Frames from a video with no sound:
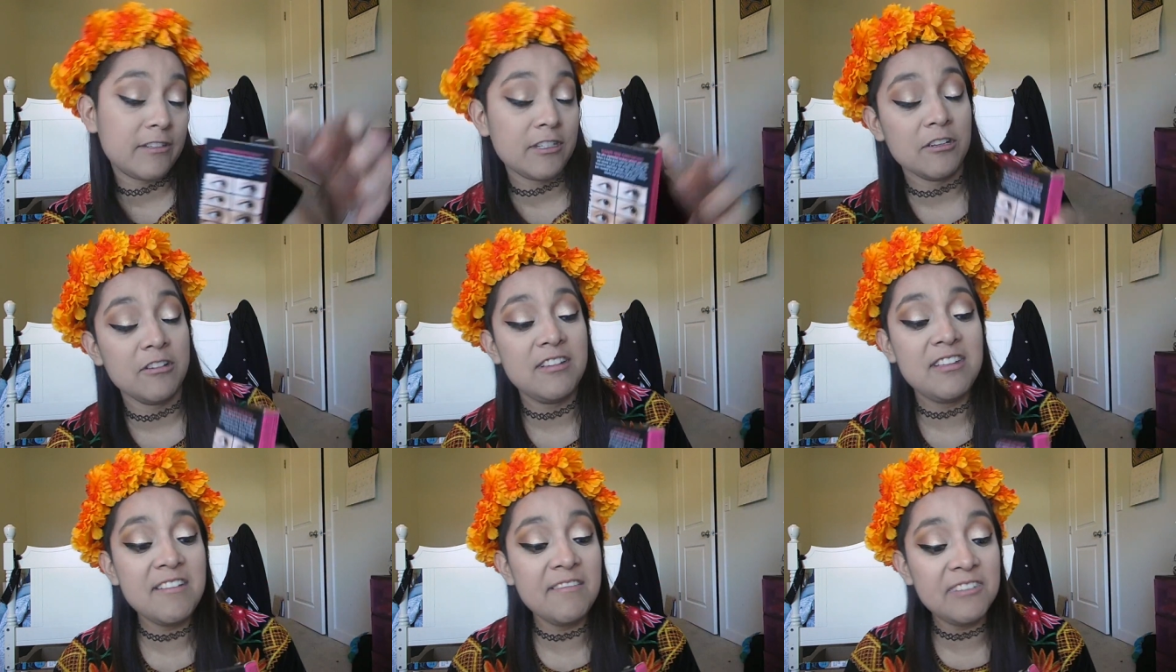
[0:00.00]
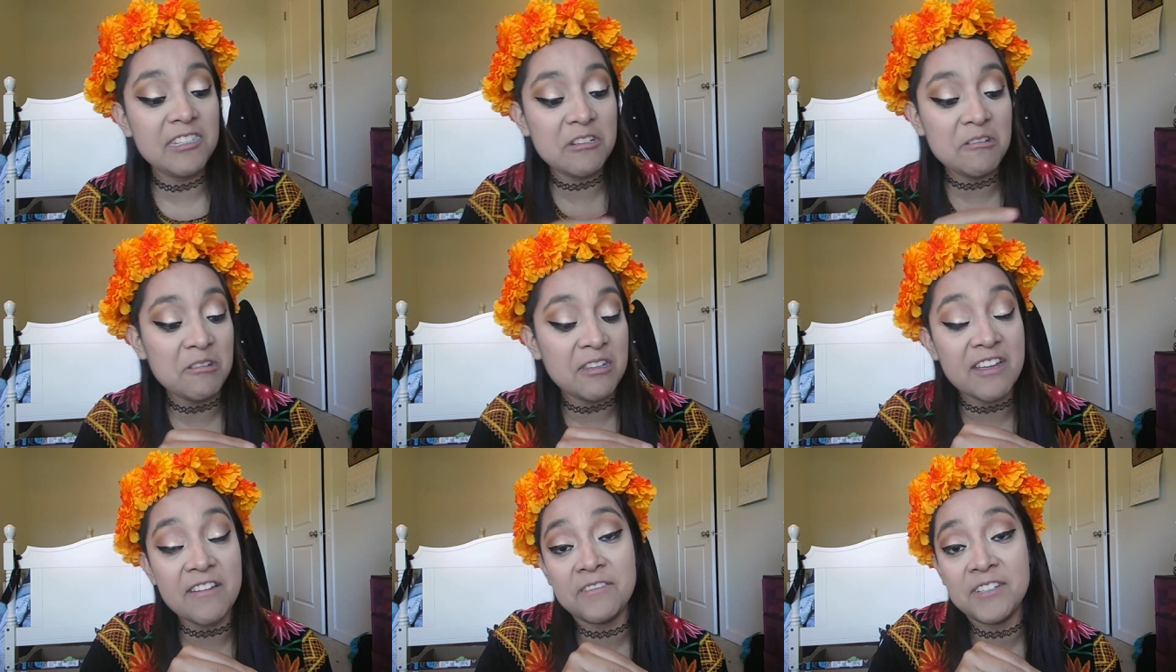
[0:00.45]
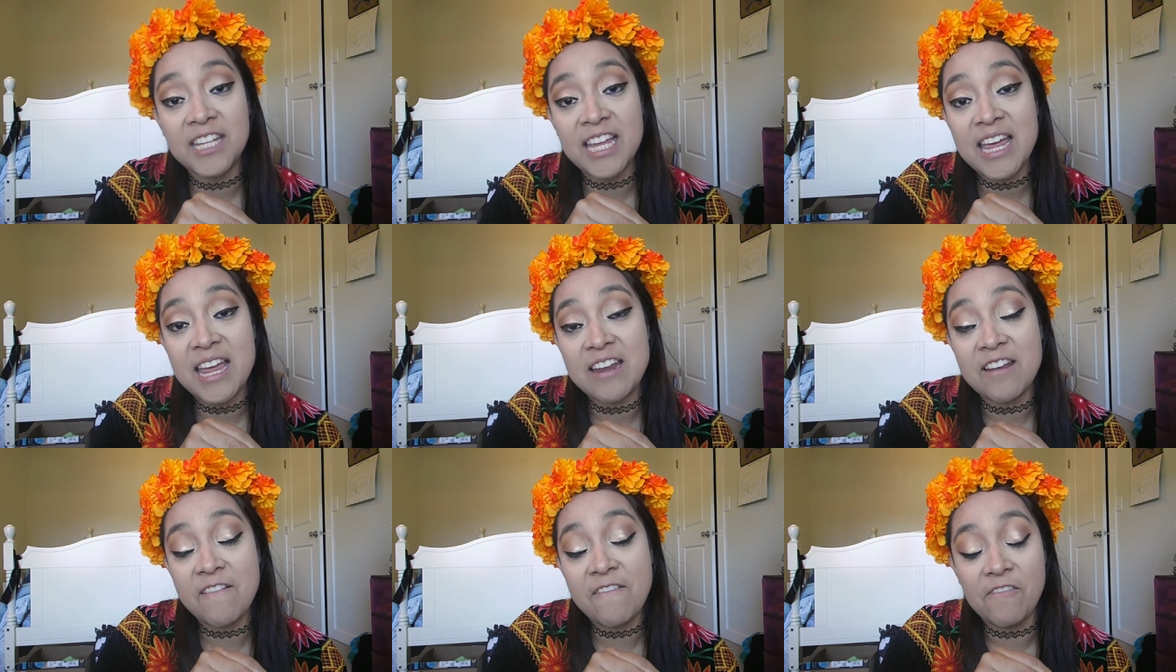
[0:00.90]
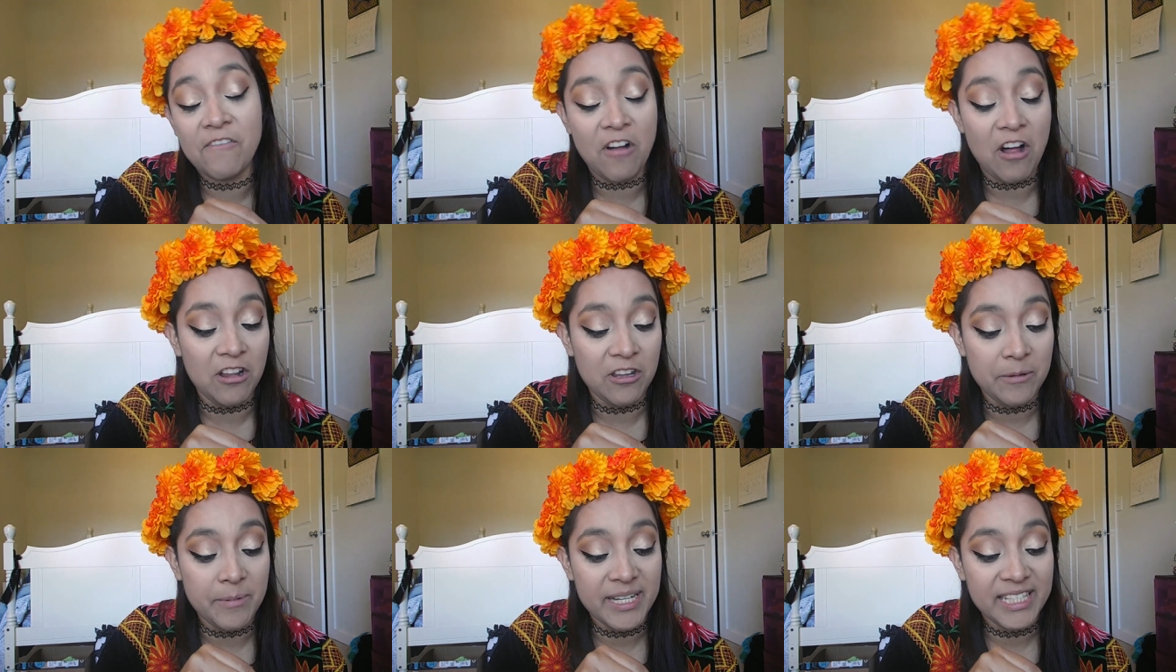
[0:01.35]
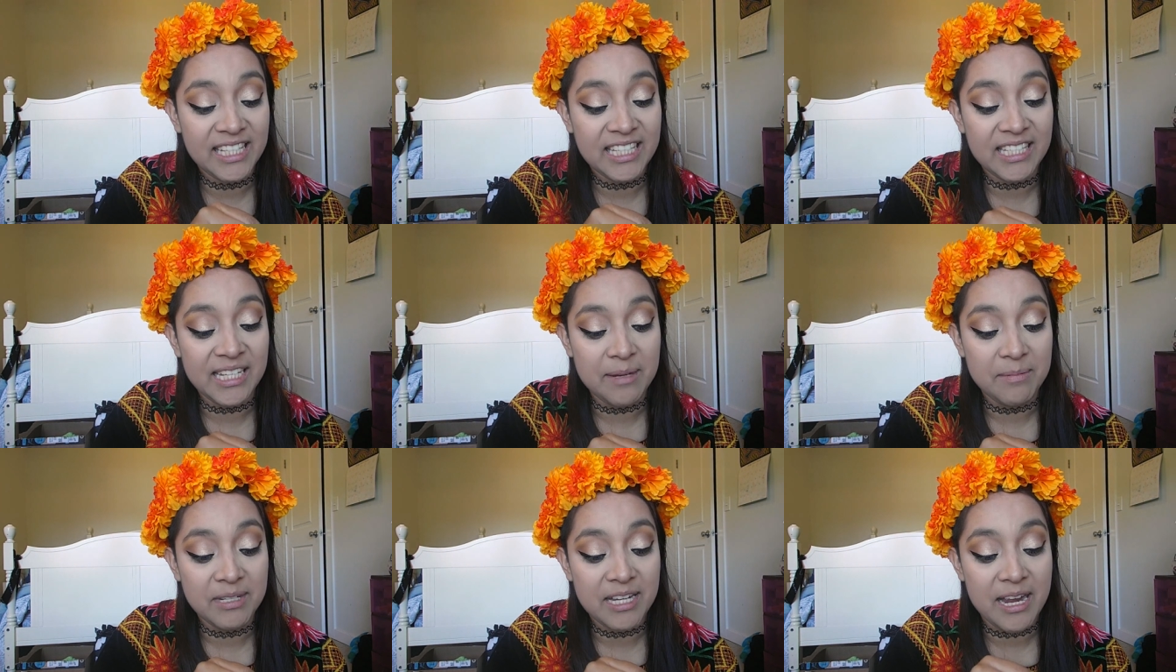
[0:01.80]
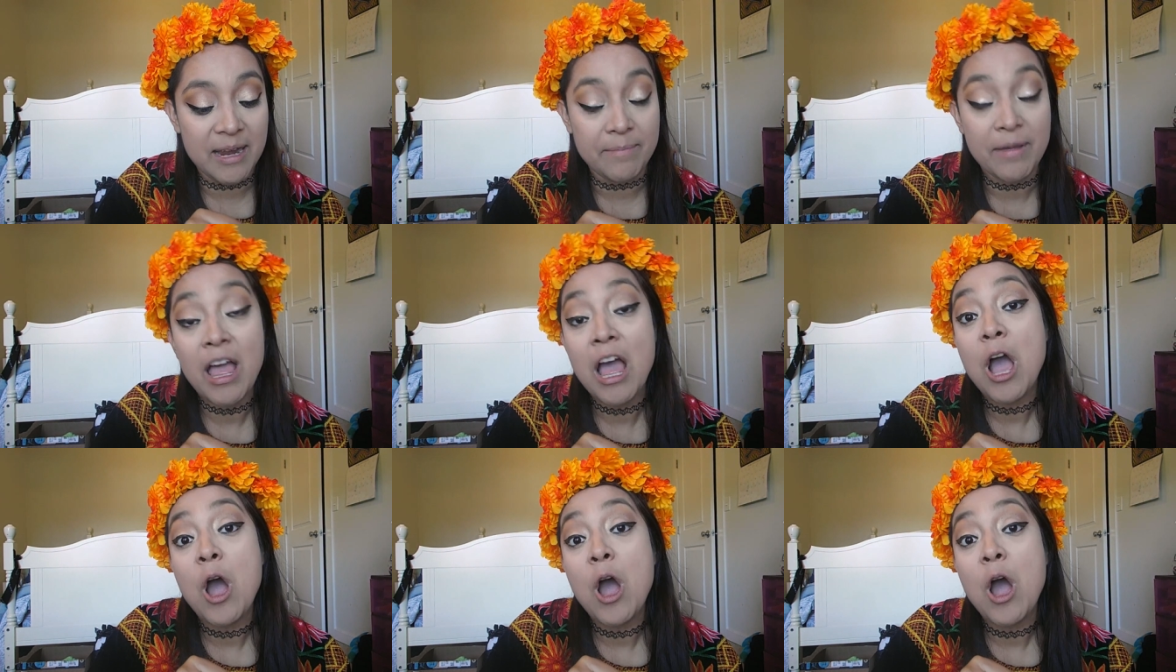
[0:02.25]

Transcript: So it gives you lift and volume at the same time.